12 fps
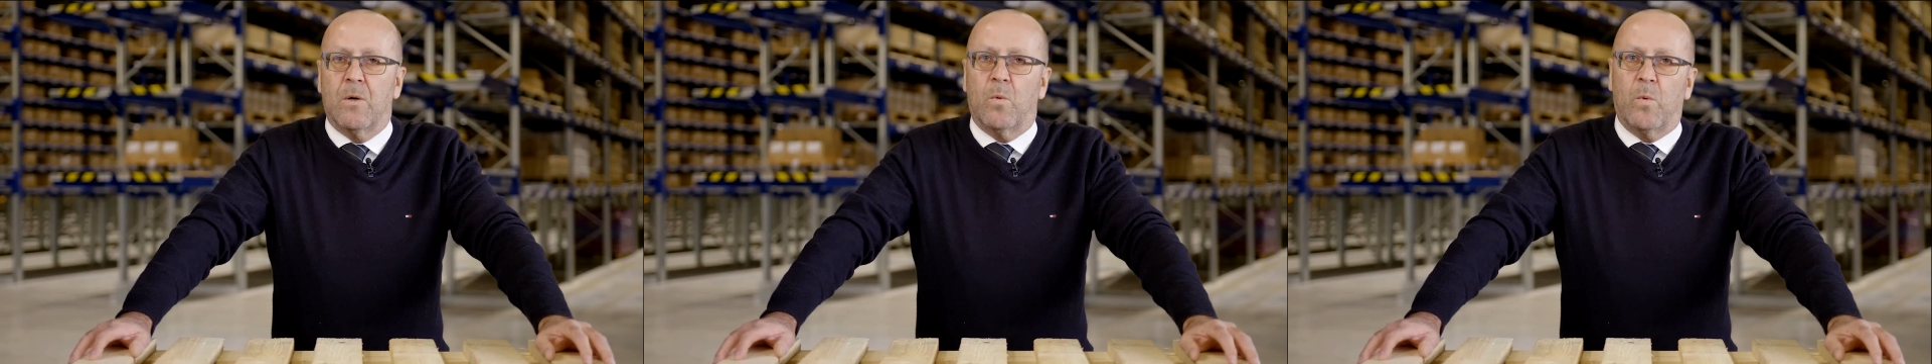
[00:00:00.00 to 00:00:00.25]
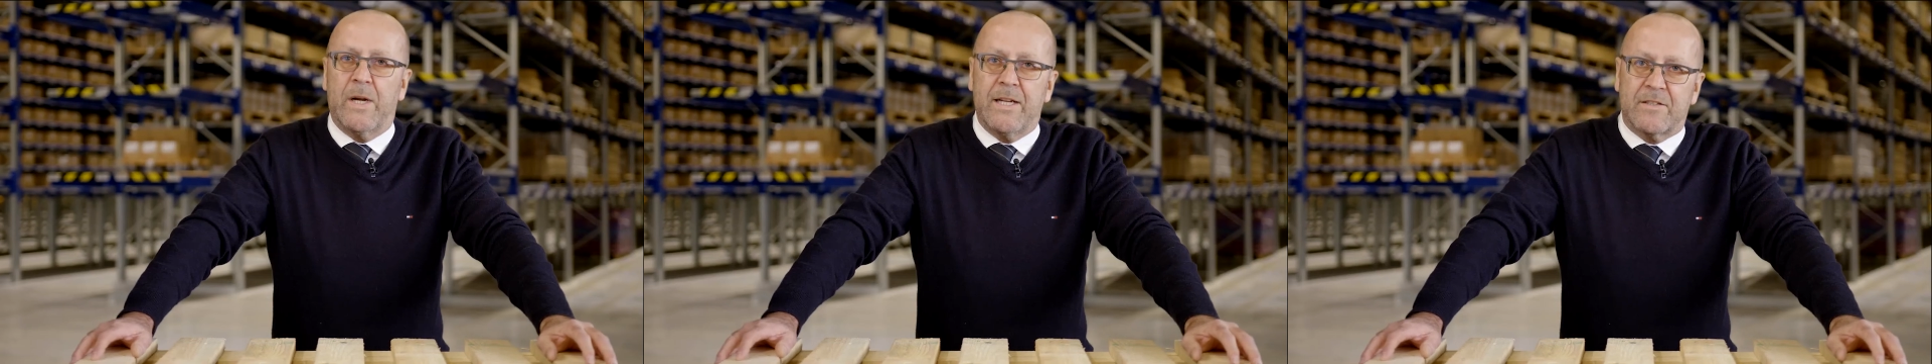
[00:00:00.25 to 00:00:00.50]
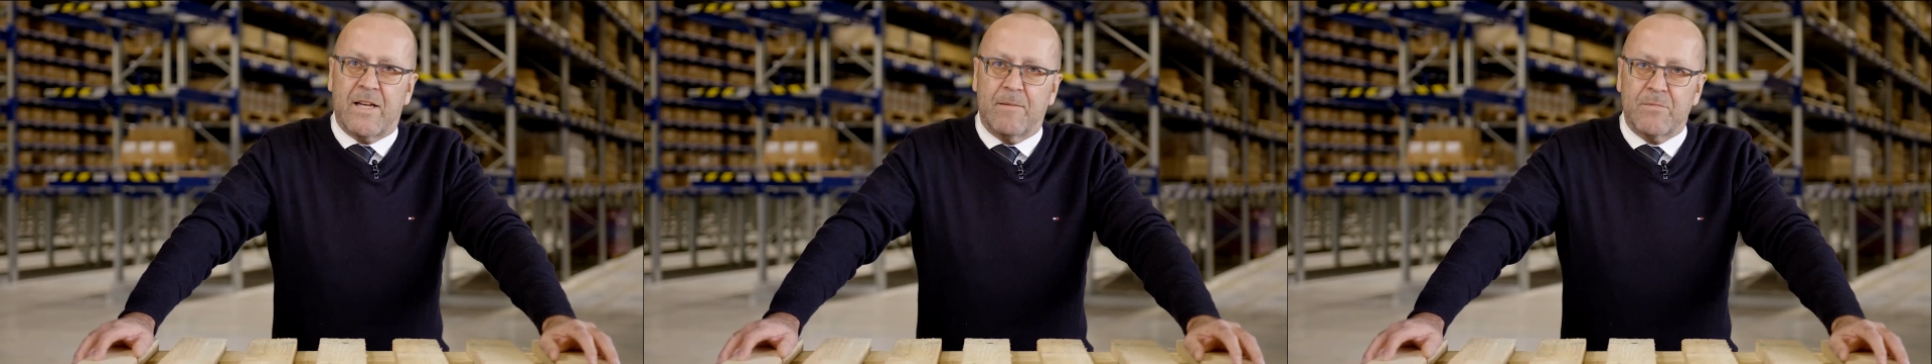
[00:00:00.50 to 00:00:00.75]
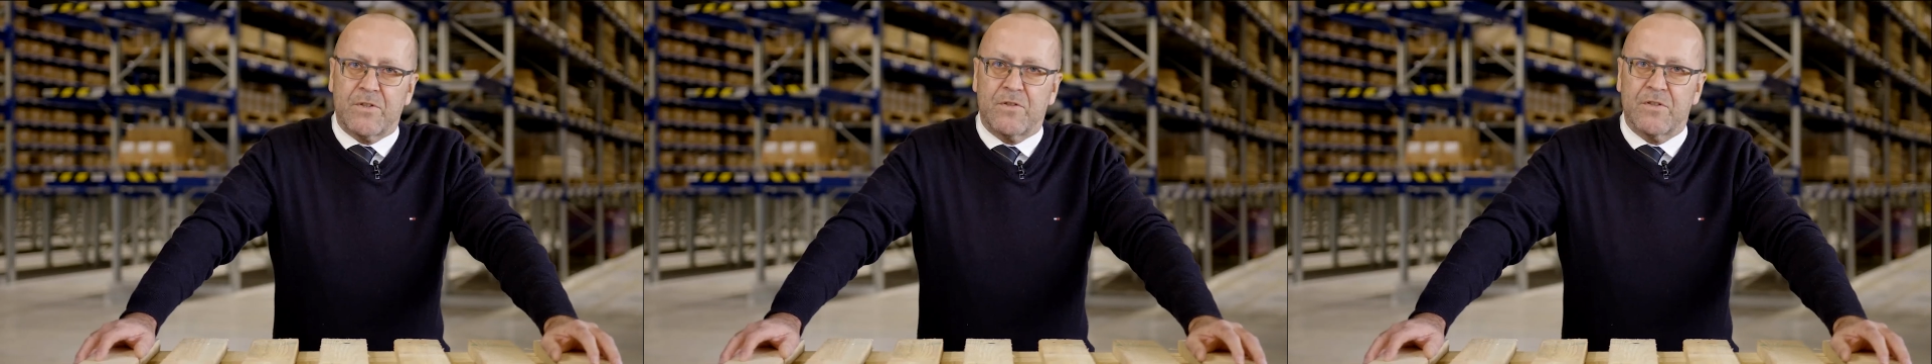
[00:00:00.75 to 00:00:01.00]
when it
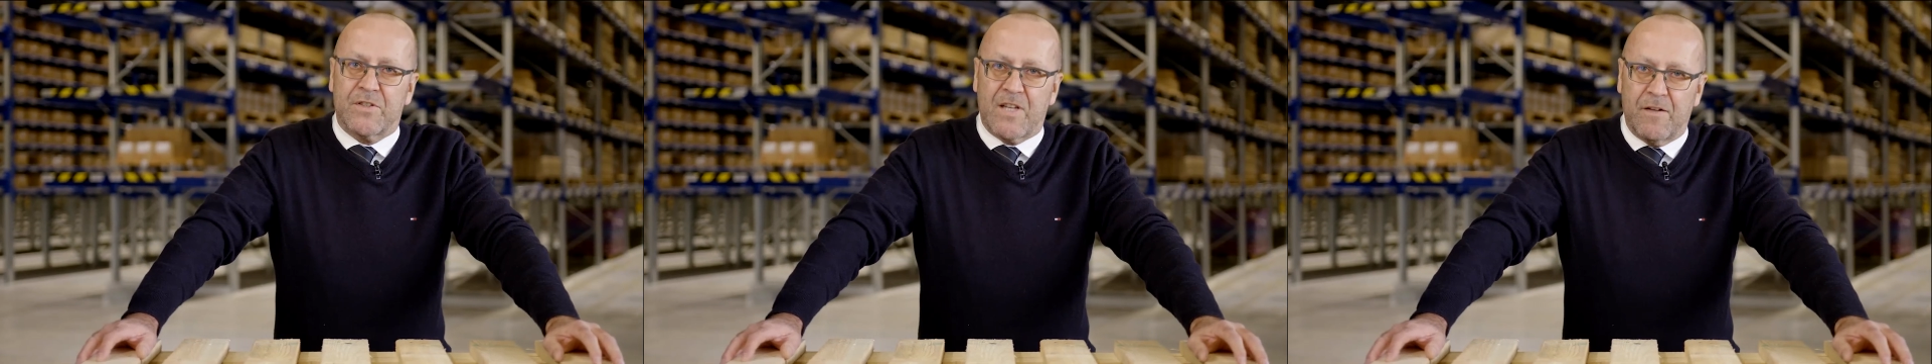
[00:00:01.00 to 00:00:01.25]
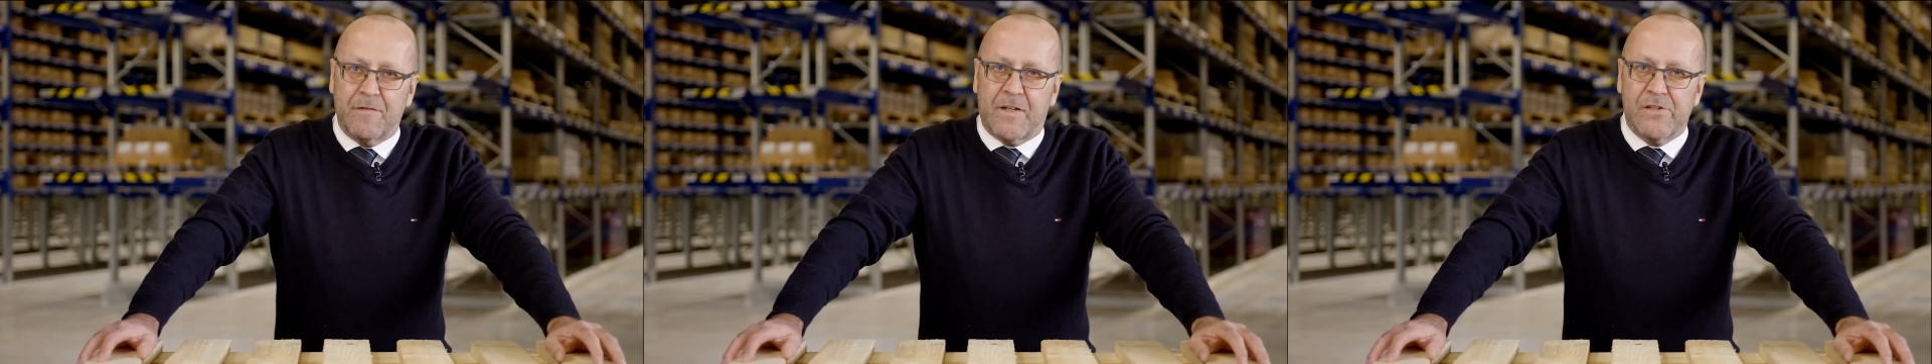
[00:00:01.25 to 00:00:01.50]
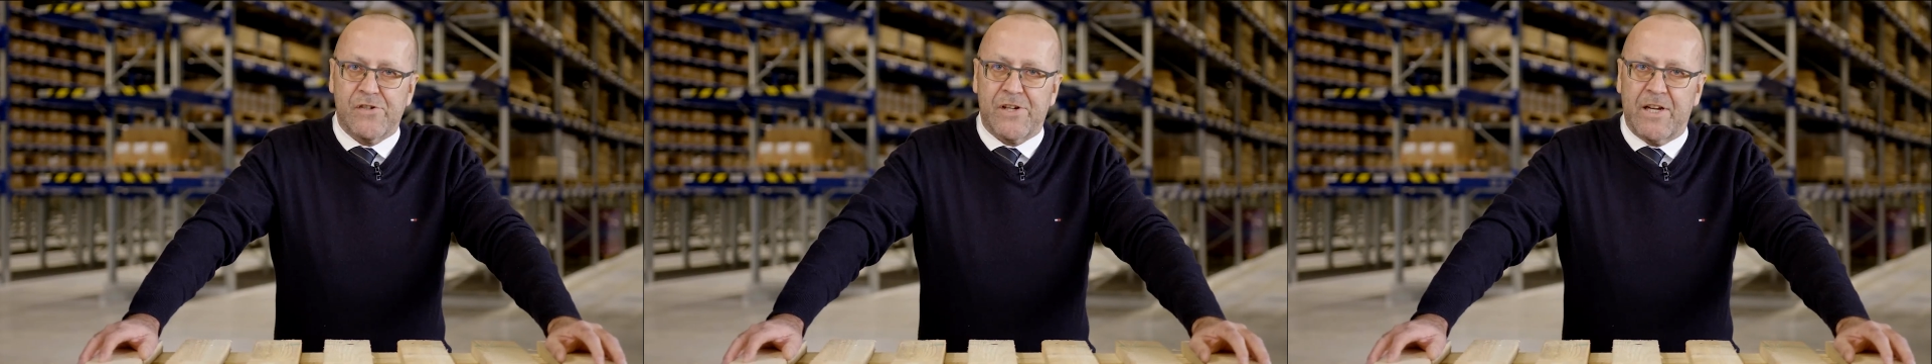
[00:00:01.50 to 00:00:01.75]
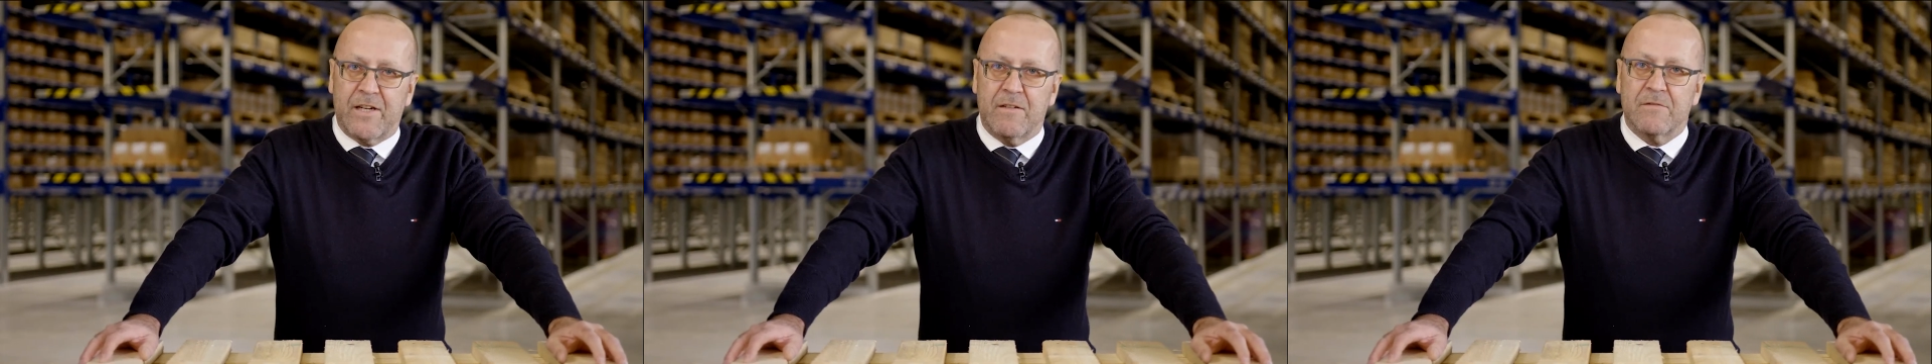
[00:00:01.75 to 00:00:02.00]
comes to
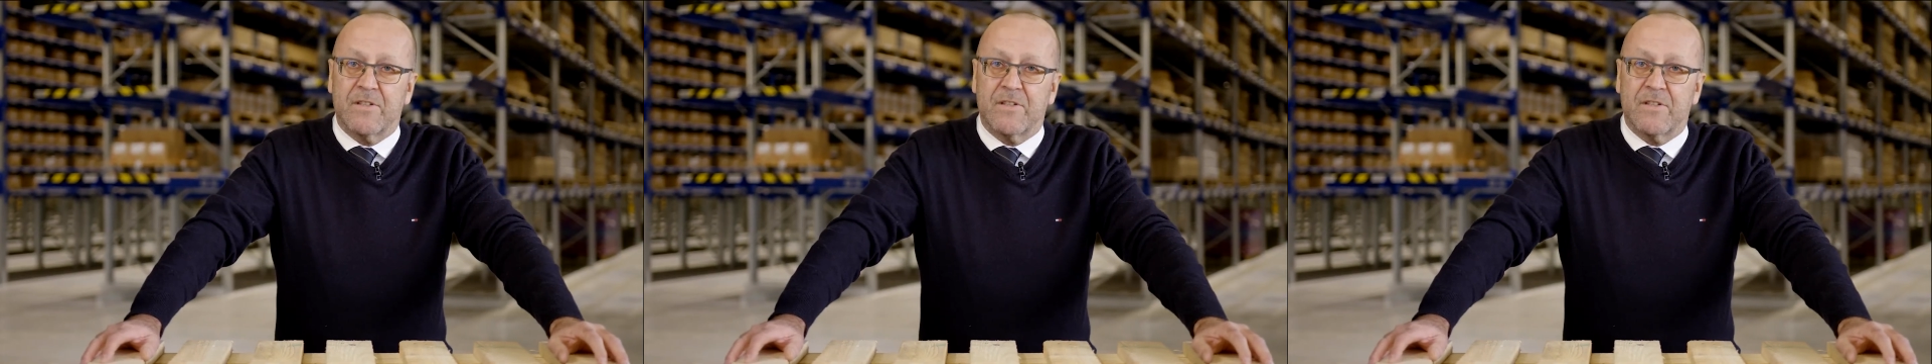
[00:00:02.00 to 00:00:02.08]
self-clinching